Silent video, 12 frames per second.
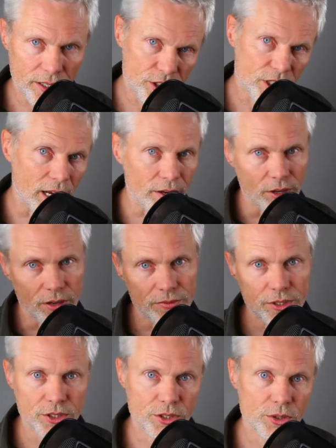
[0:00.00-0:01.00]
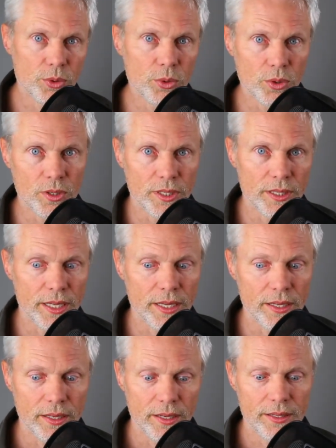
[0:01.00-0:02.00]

their child off to school and they